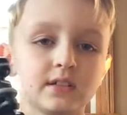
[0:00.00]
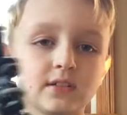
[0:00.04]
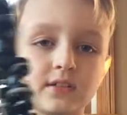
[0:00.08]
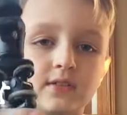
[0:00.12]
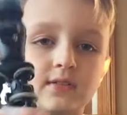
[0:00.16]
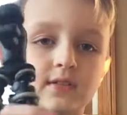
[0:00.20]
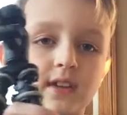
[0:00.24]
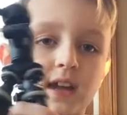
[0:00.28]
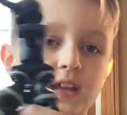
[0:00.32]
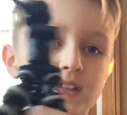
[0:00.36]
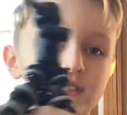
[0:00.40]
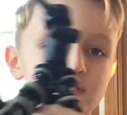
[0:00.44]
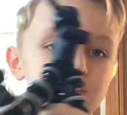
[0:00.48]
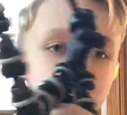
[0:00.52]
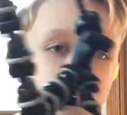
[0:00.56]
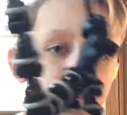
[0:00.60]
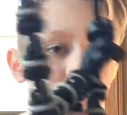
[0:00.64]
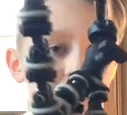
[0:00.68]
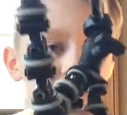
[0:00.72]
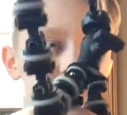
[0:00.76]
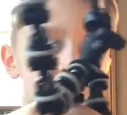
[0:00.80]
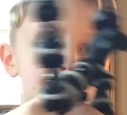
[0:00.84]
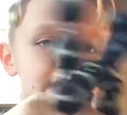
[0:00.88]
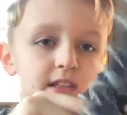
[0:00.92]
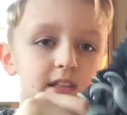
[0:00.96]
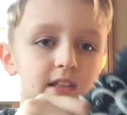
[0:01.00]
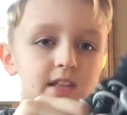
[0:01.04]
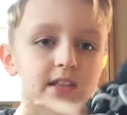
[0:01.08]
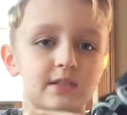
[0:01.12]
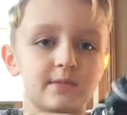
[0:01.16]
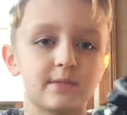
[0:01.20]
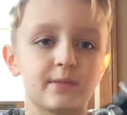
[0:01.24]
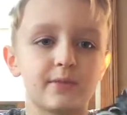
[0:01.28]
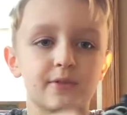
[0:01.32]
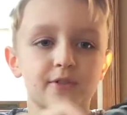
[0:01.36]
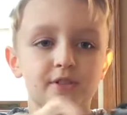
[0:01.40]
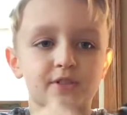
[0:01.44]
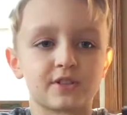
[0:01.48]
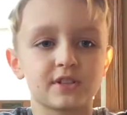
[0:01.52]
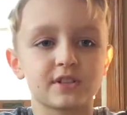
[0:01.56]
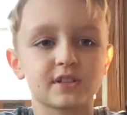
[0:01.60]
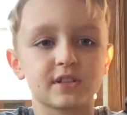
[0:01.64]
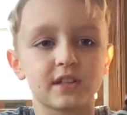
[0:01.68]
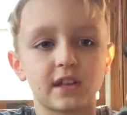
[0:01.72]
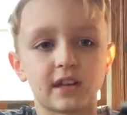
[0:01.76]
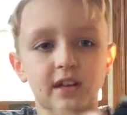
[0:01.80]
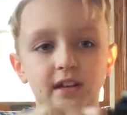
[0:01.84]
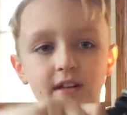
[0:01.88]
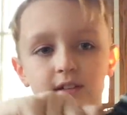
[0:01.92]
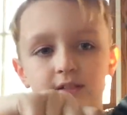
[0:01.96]
You guys have probably seen these before. It's just
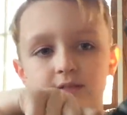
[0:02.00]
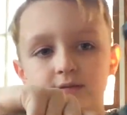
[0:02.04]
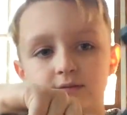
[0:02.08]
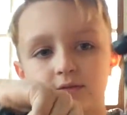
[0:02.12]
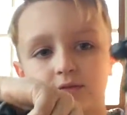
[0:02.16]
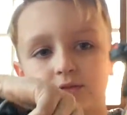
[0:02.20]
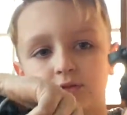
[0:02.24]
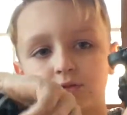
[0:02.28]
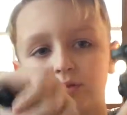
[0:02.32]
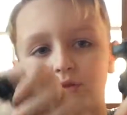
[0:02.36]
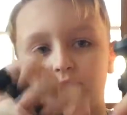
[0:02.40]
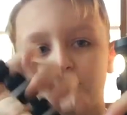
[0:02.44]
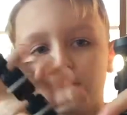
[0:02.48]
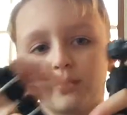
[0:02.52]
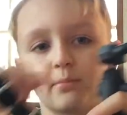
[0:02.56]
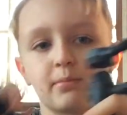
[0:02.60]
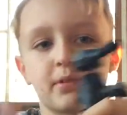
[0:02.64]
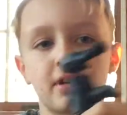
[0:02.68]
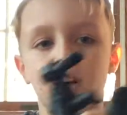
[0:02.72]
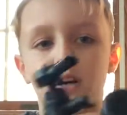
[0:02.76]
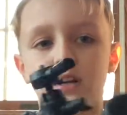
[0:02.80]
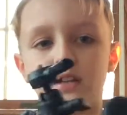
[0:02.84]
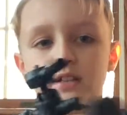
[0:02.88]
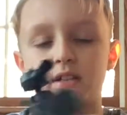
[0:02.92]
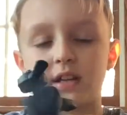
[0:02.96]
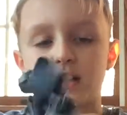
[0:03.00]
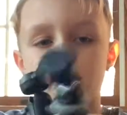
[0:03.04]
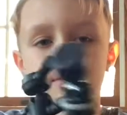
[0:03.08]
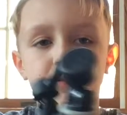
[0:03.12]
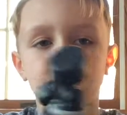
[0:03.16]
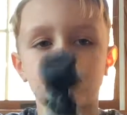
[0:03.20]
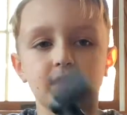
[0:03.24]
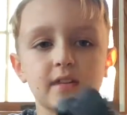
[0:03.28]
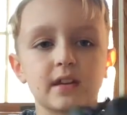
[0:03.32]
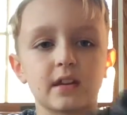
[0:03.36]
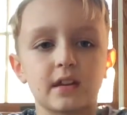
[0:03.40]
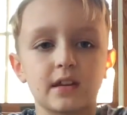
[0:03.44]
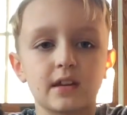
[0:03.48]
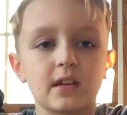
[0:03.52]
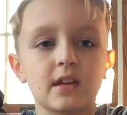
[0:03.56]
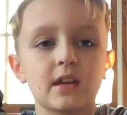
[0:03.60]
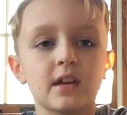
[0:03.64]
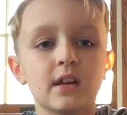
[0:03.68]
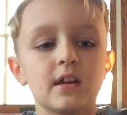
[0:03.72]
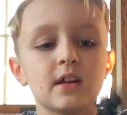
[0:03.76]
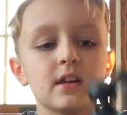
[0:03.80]
like a GorillaPod type of thing.